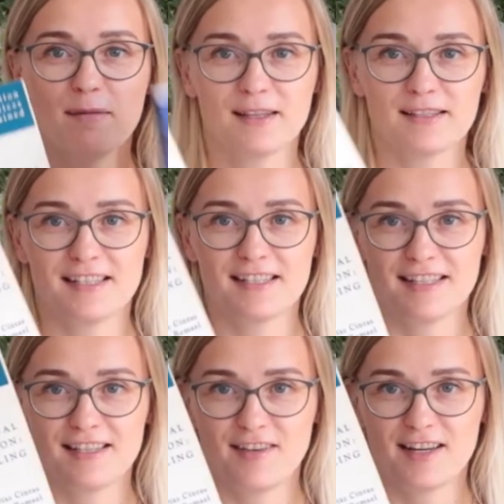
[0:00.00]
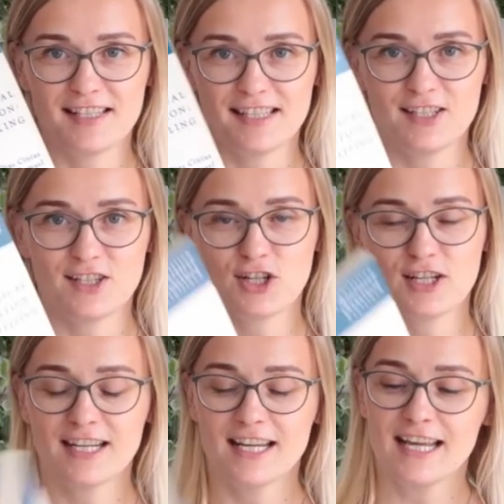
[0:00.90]
because this is the first
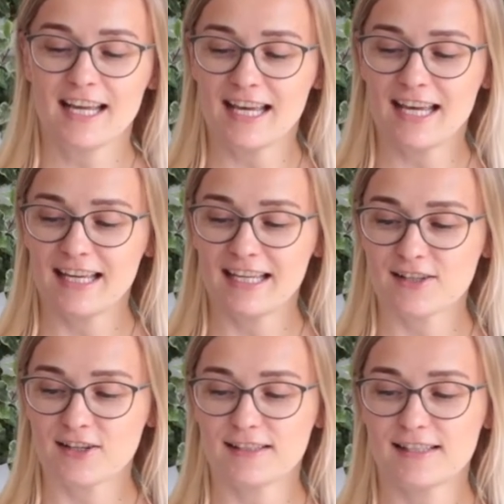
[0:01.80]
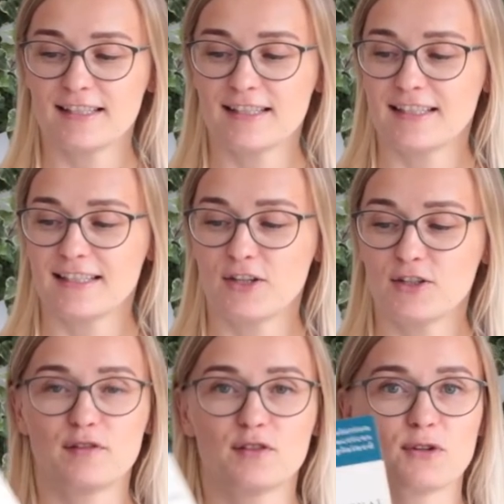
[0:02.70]
edition. It's called
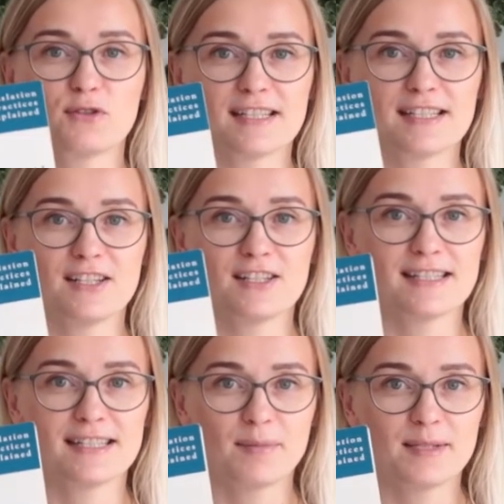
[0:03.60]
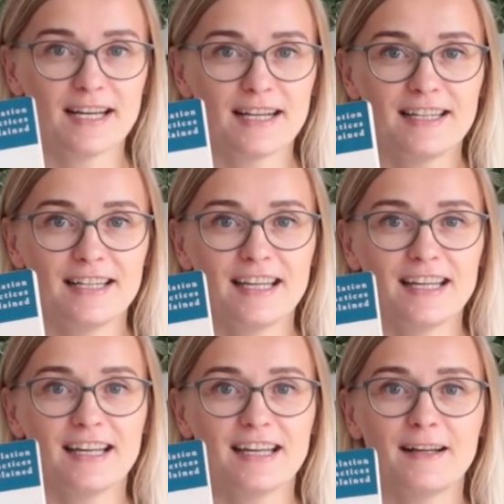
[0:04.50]
Audiovisual Translation
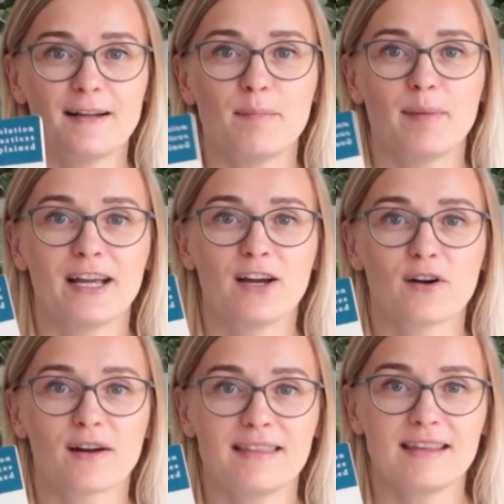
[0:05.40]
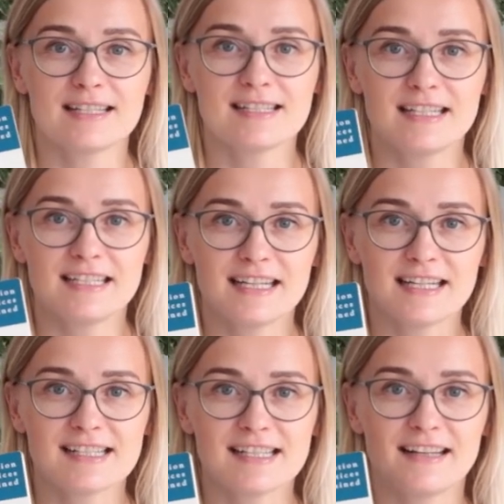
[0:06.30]
Subtitling by Jorge
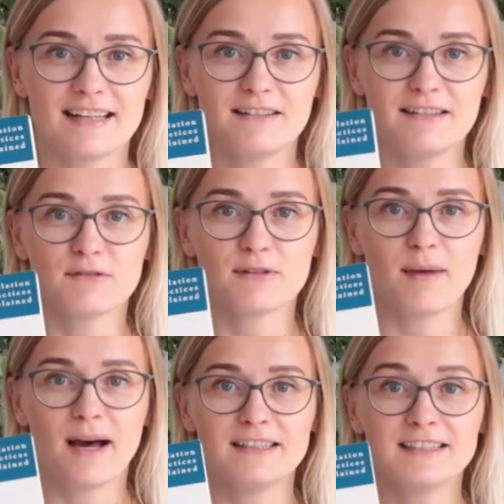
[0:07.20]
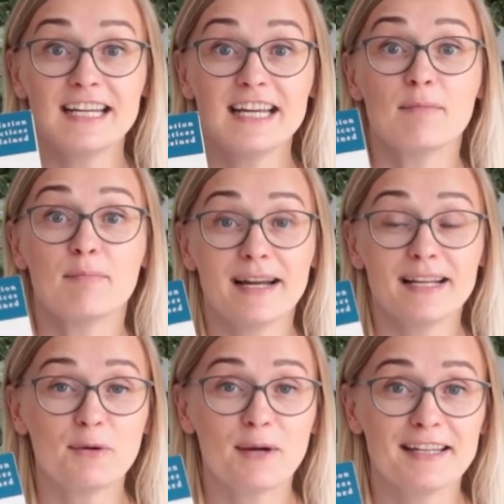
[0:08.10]
Villasintas and Aline Remal. By
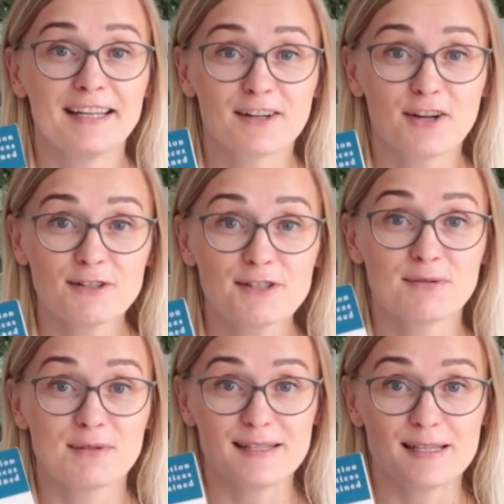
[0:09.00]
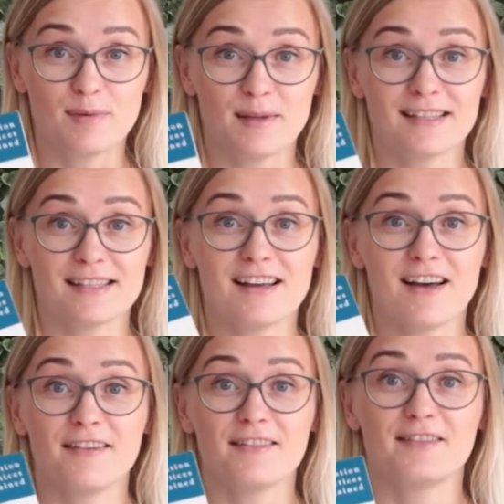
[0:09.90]
the way, they are also recipients
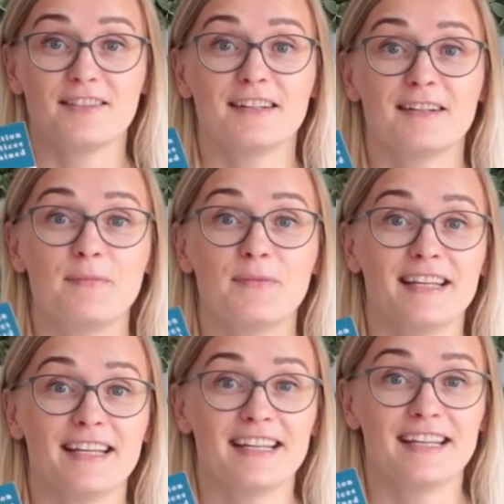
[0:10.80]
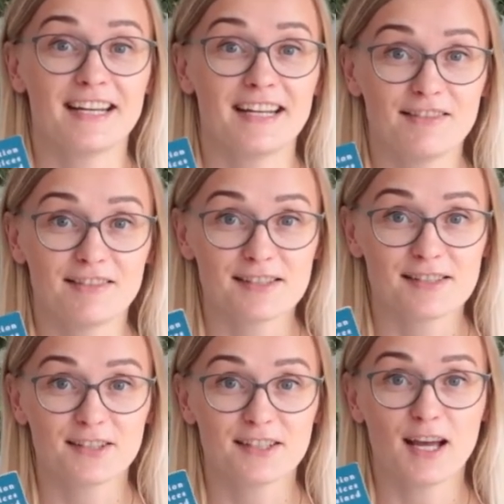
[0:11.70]
of the Jan
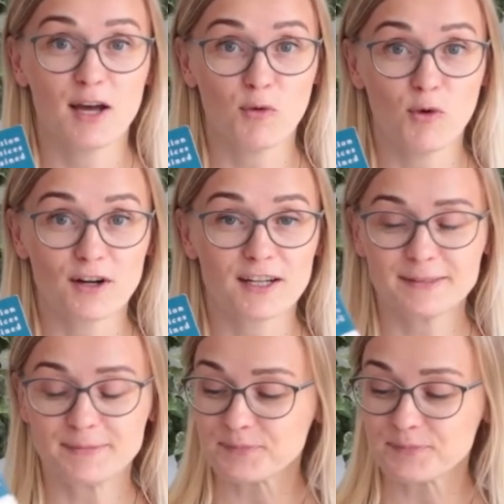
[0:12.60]
Iverson Award,